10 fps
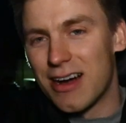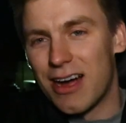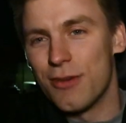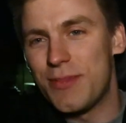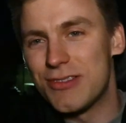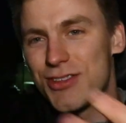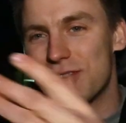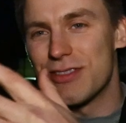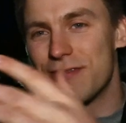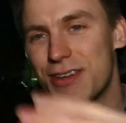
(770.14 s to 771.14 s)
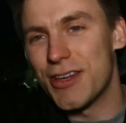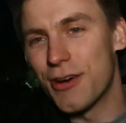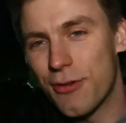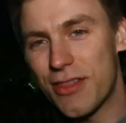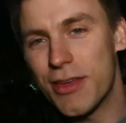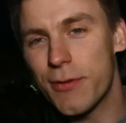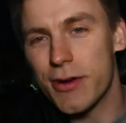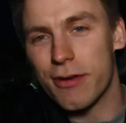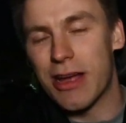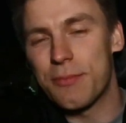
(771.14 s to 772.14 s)
I hope you enjoyed the video. I think we're
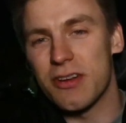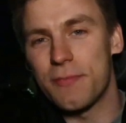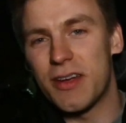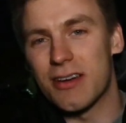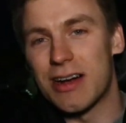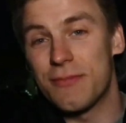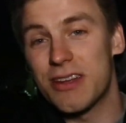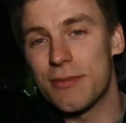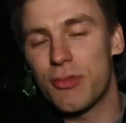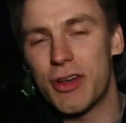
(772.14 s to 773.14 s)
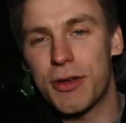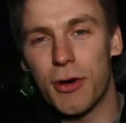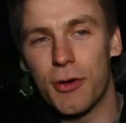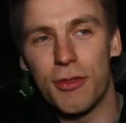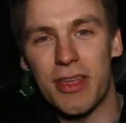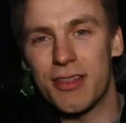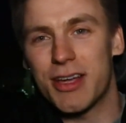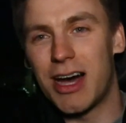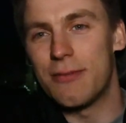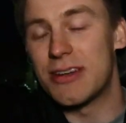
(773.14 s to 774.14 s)
going to wrap it up here. I'm getting pretty cold and the
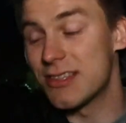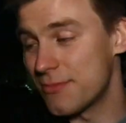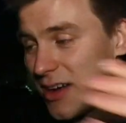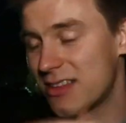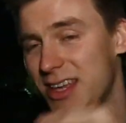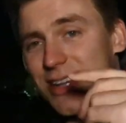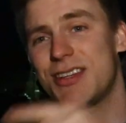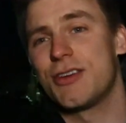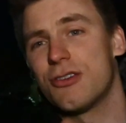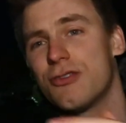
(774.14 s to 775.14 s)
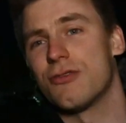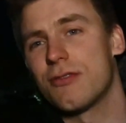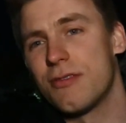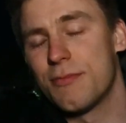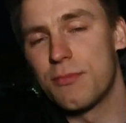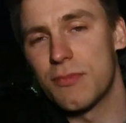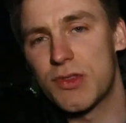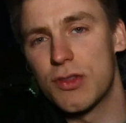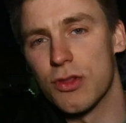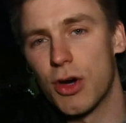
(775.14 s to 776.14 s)
comet is about to actually go
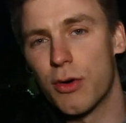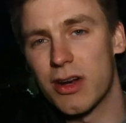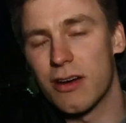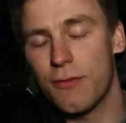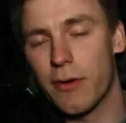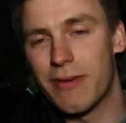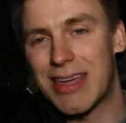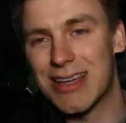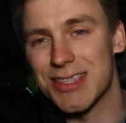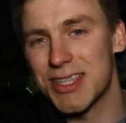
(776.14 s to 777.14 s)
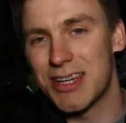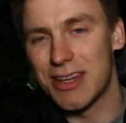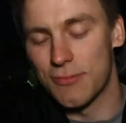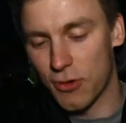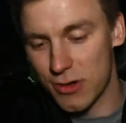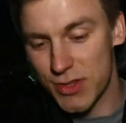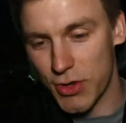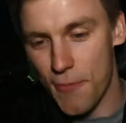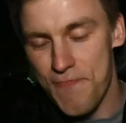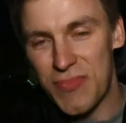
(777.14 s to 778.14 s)
low enough where we can't see it anymore.
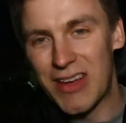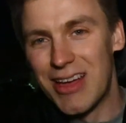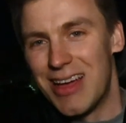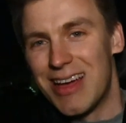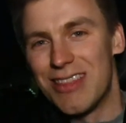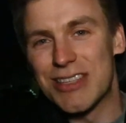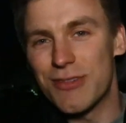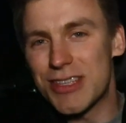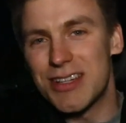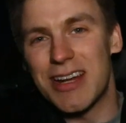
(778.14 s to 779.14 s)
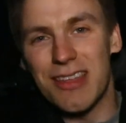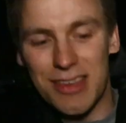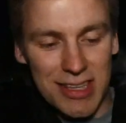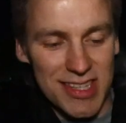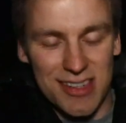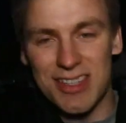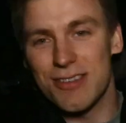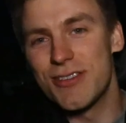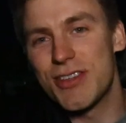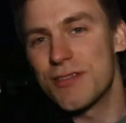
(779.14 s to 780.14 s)
So this wasn't anything
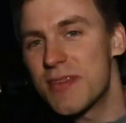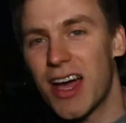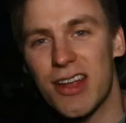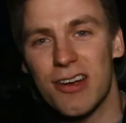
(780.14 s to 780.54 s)
serious. It was just me out